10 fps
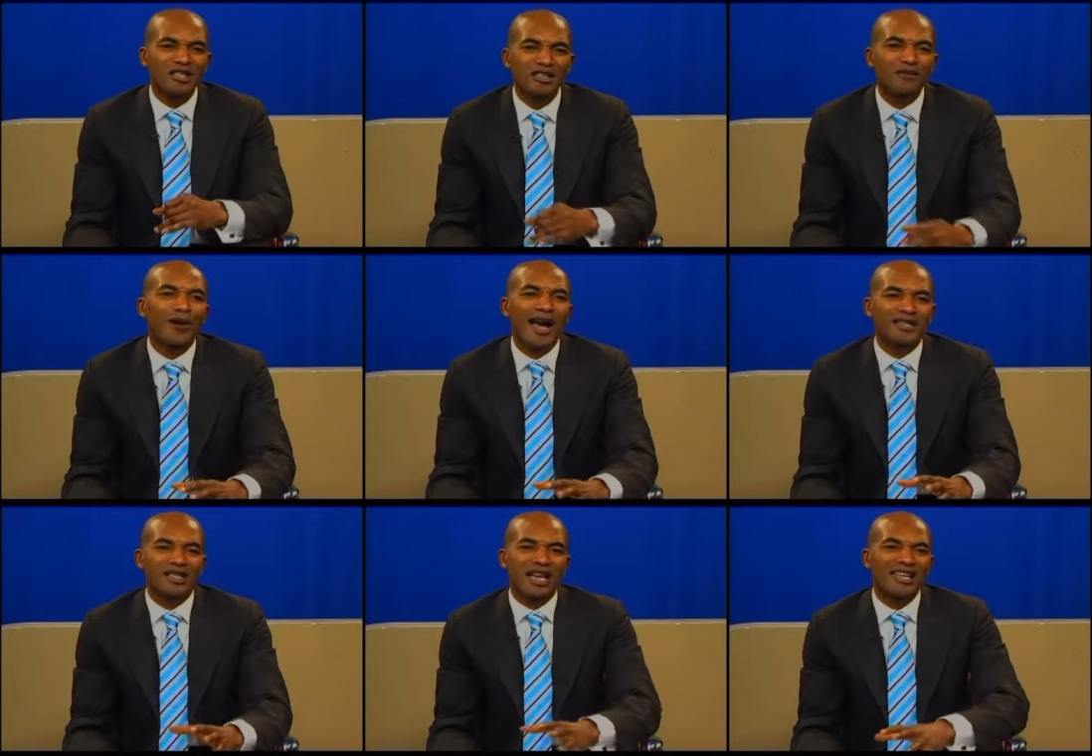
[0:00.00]

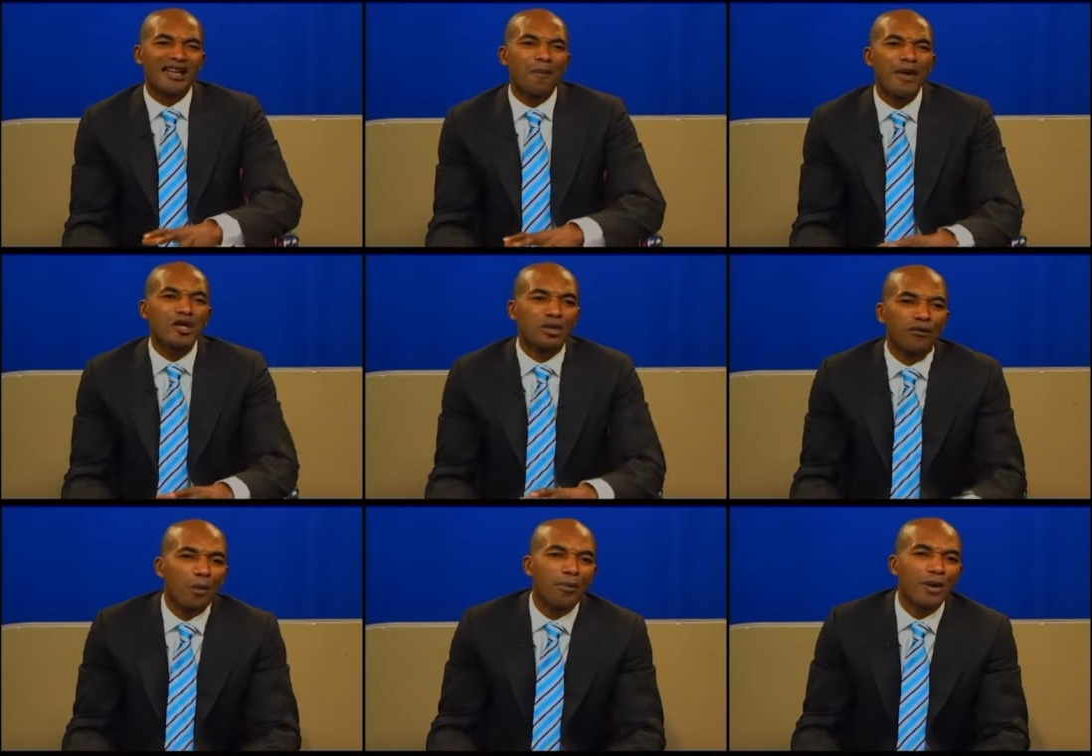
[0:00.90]
devices and their means of
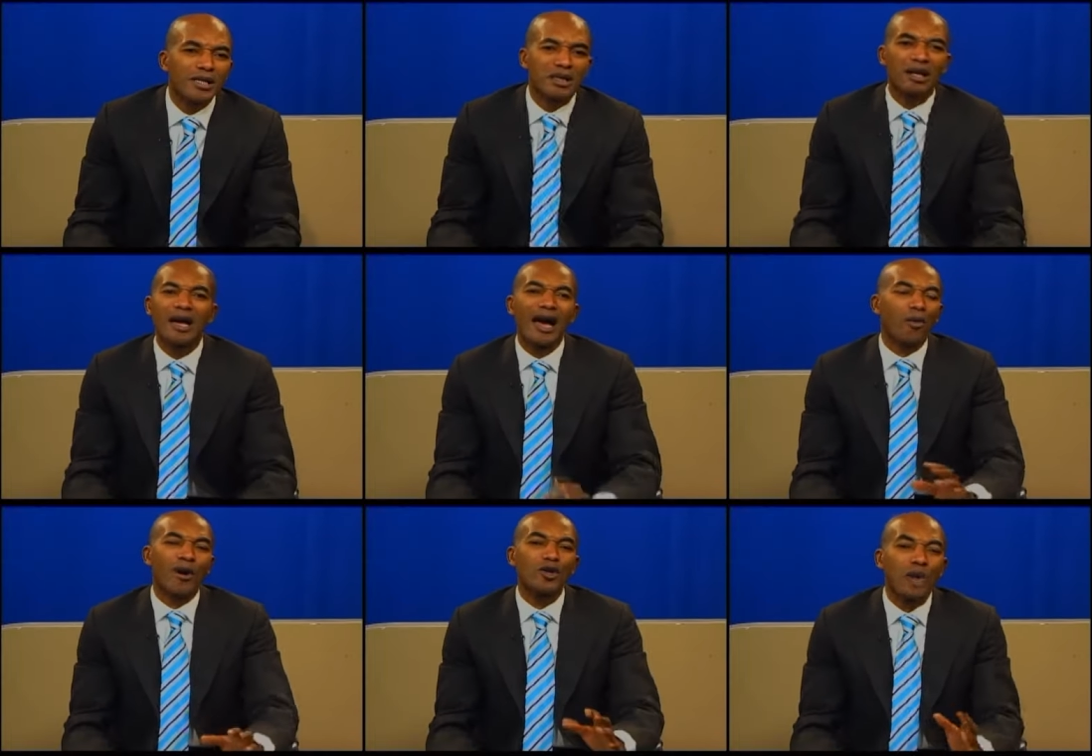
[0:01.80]
operation.
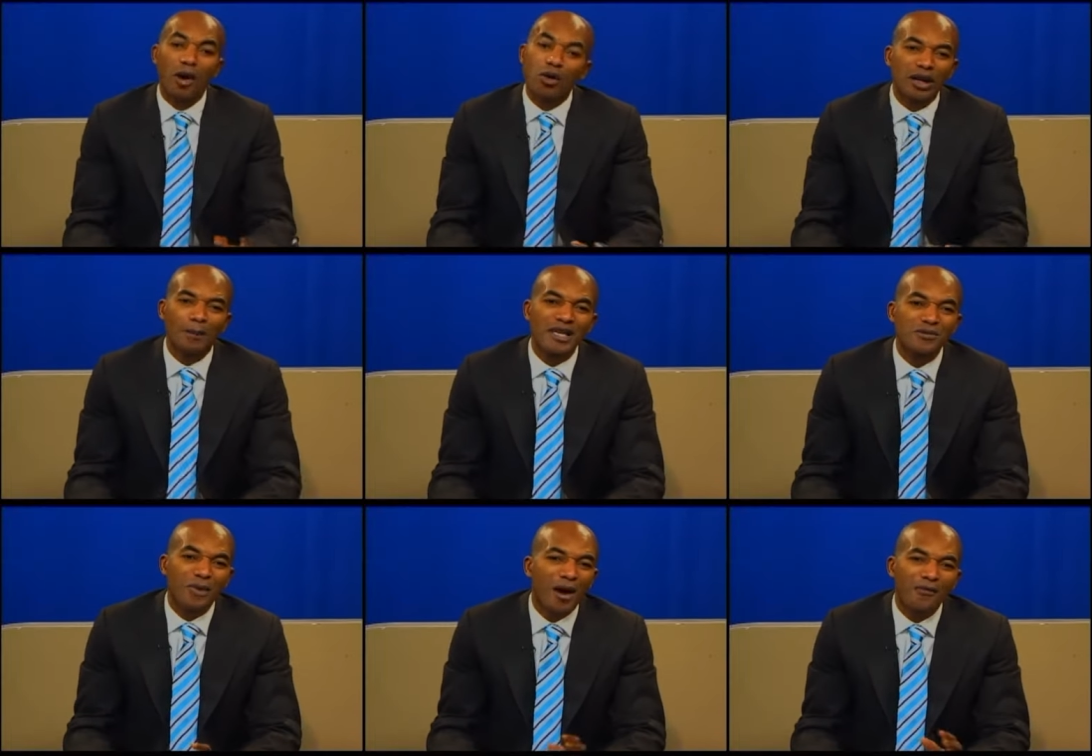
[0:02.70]
And when you are hooked up, it's
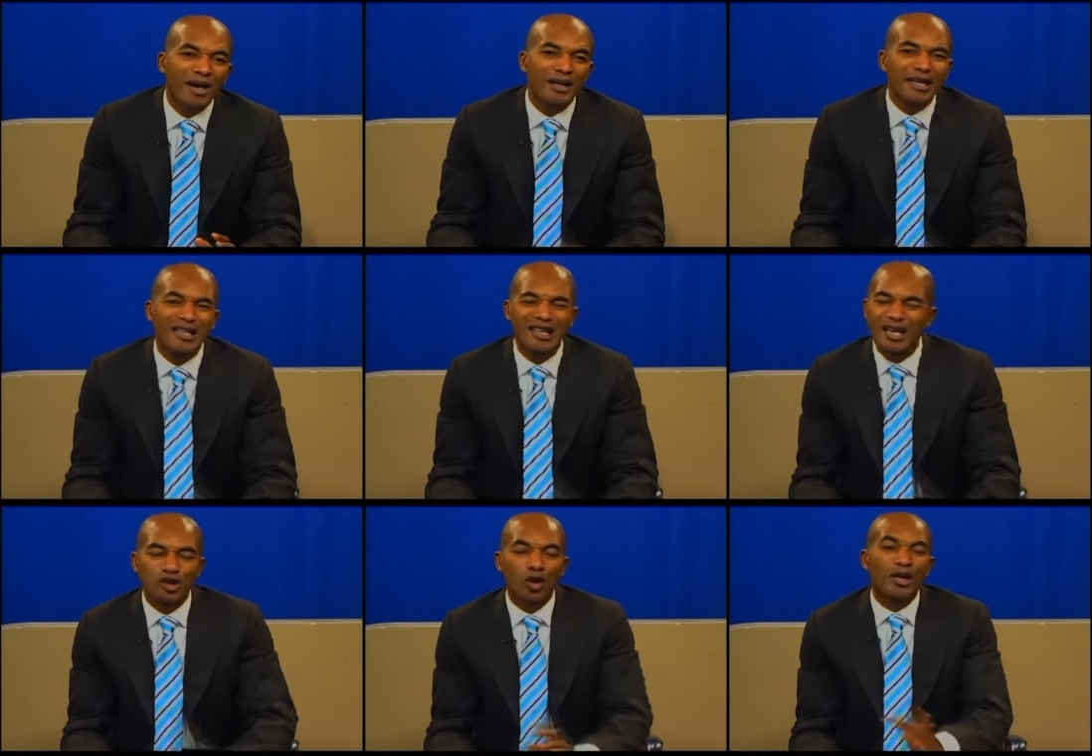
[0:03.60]
very very e-
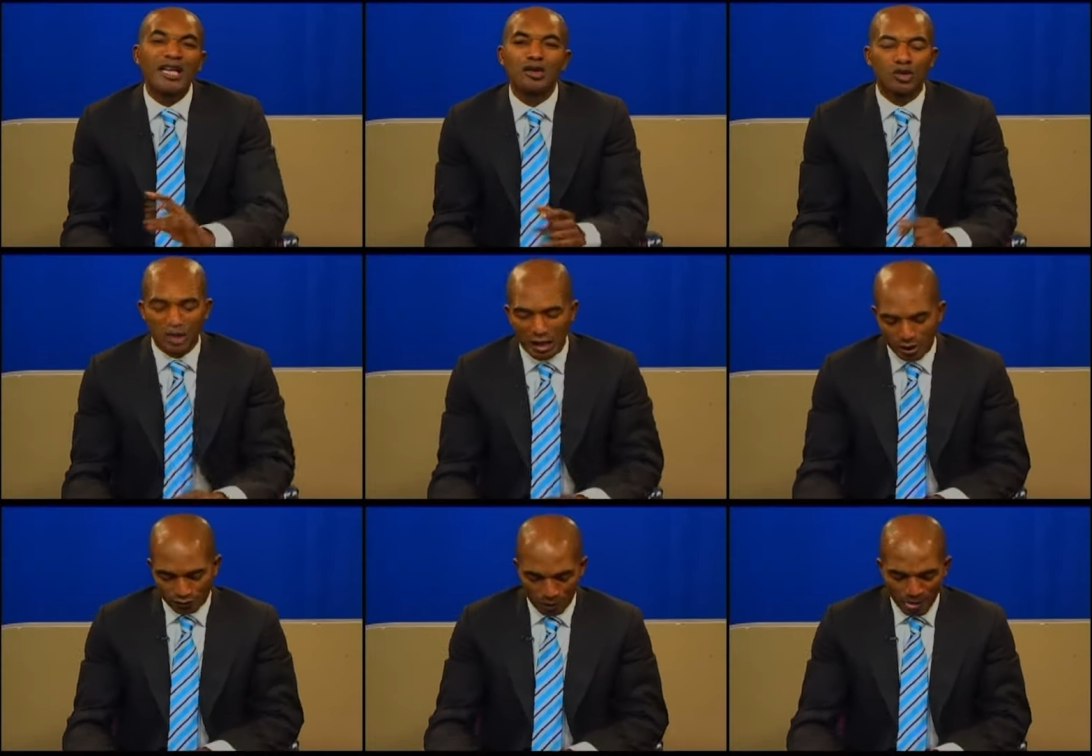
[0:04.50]
it's not easy to get
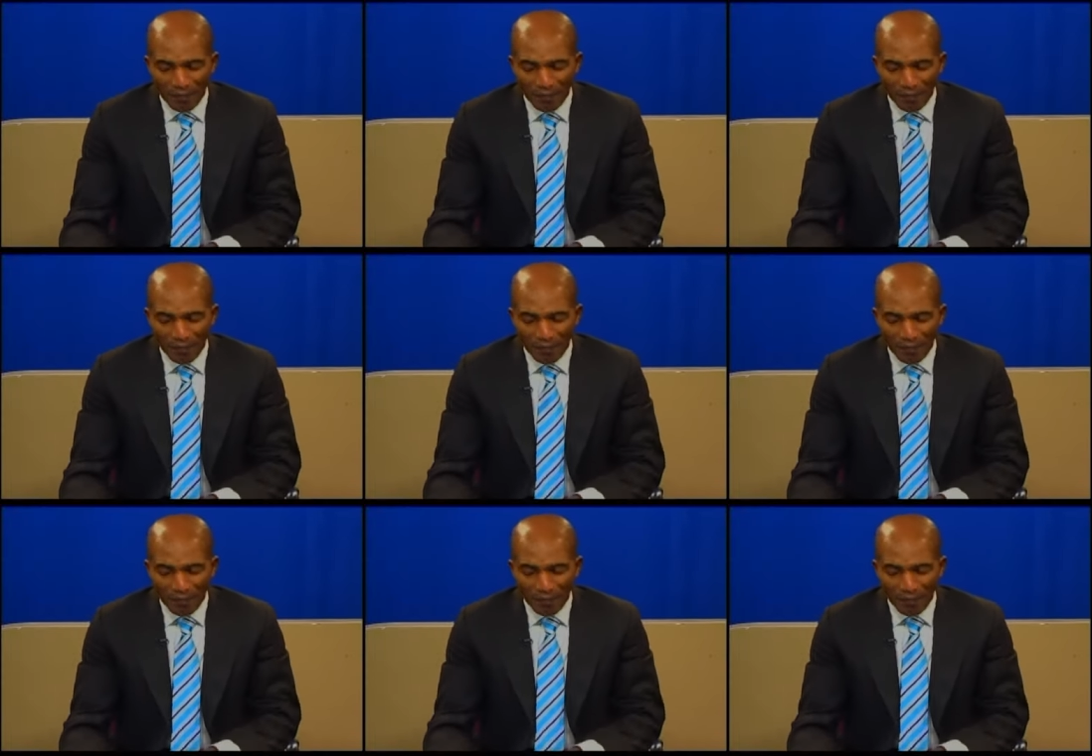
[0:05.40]
off.